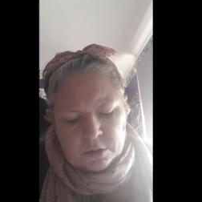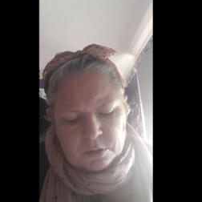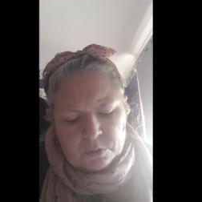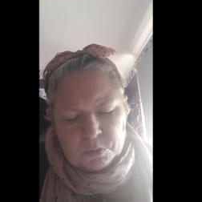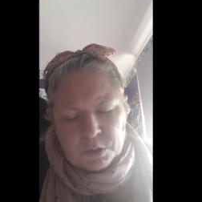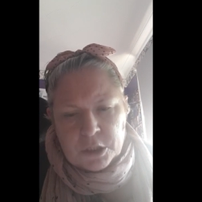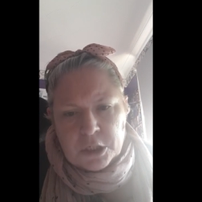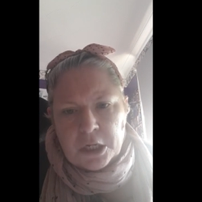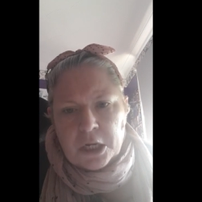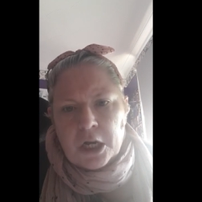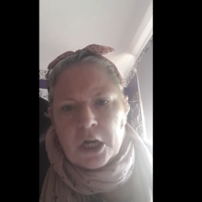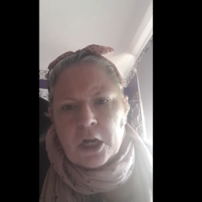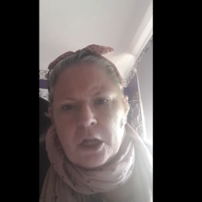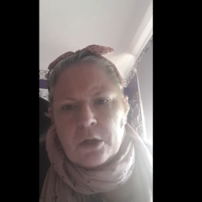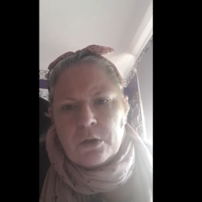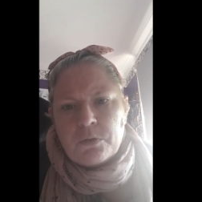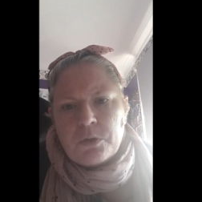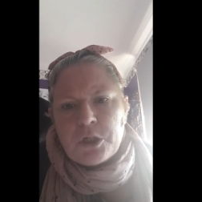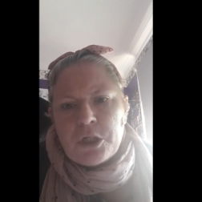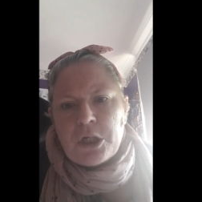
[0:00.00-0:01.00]
which
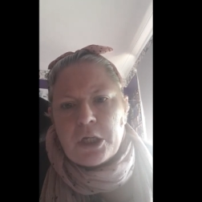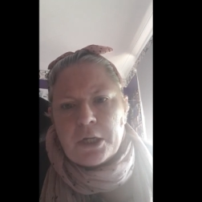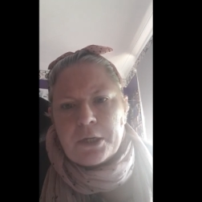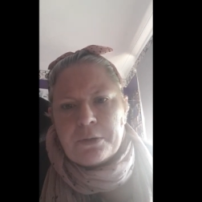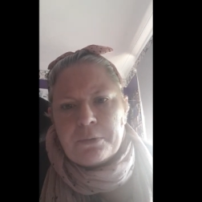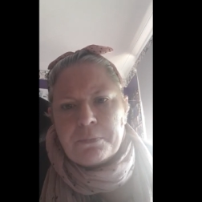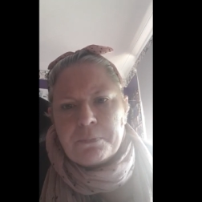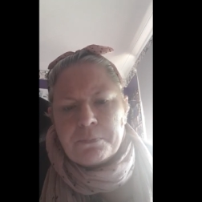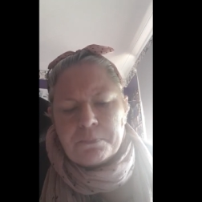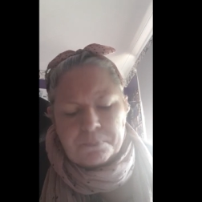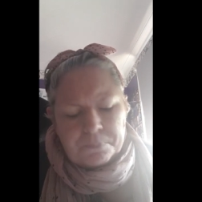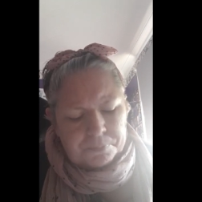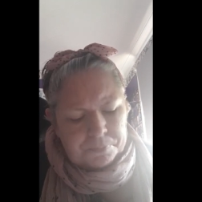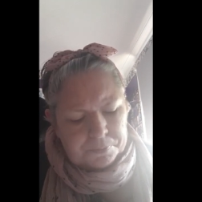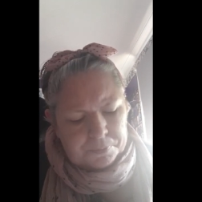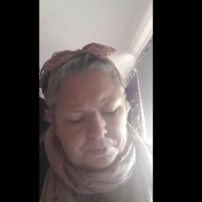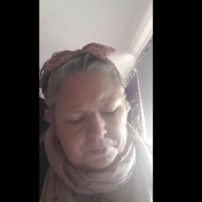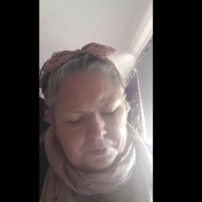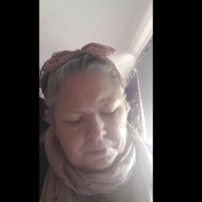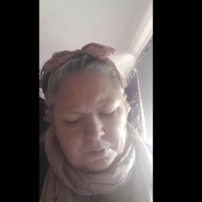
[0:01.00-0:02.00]
includes you.
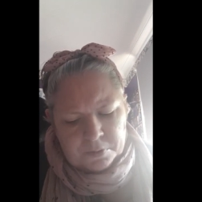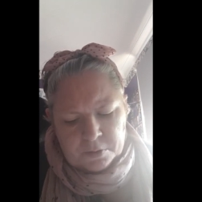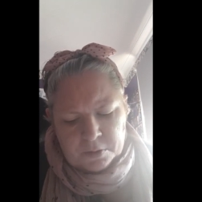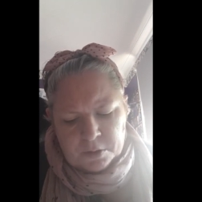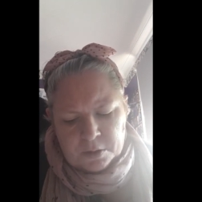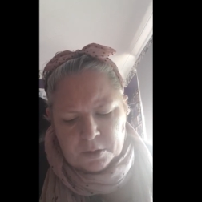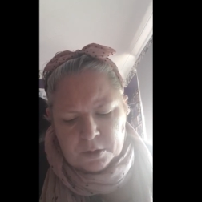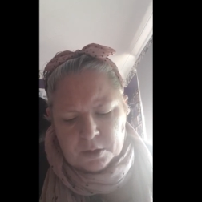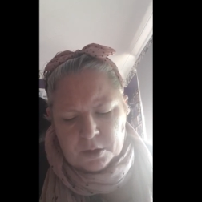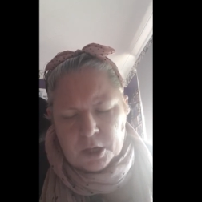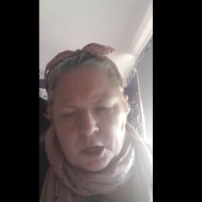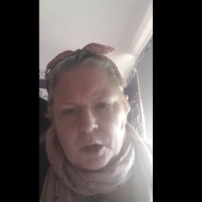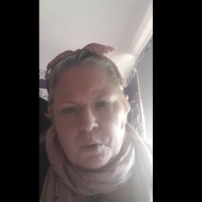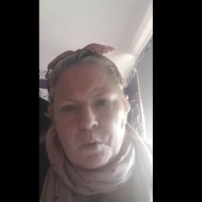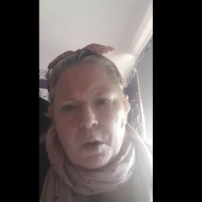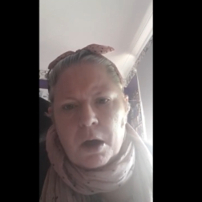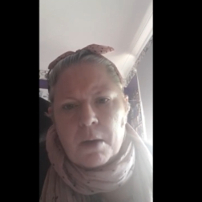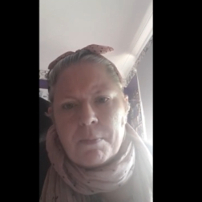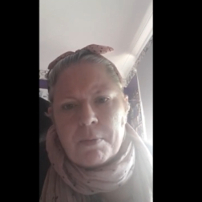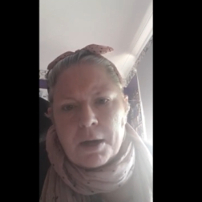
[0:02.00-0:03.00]
You
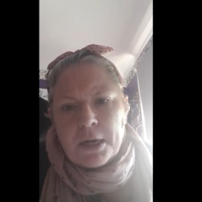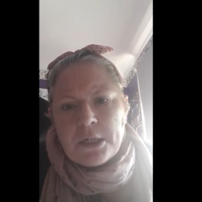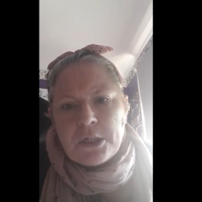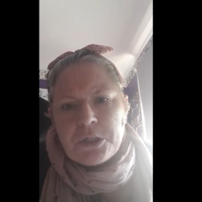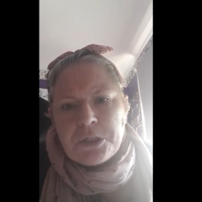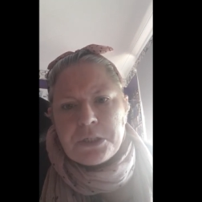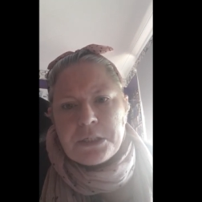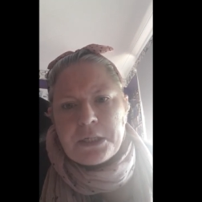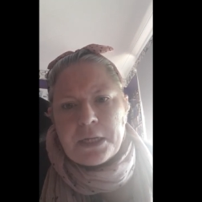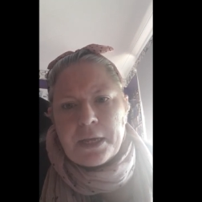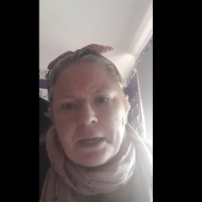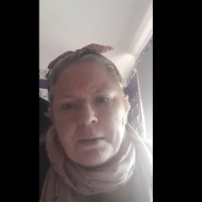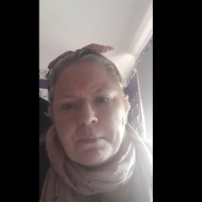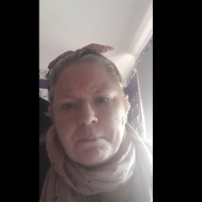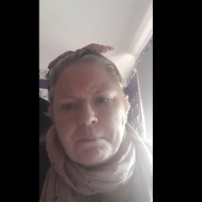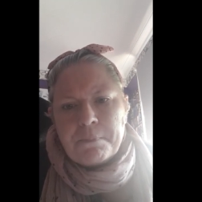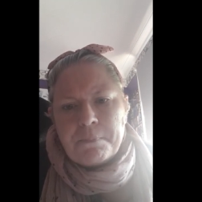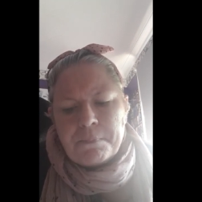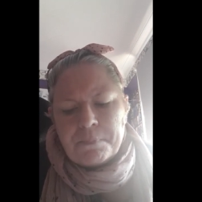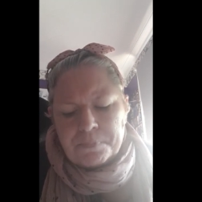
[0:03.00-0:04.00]
are precious to
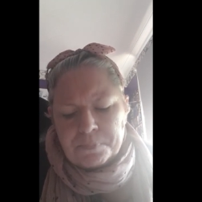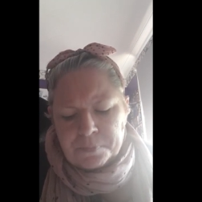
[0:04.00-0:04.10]
him.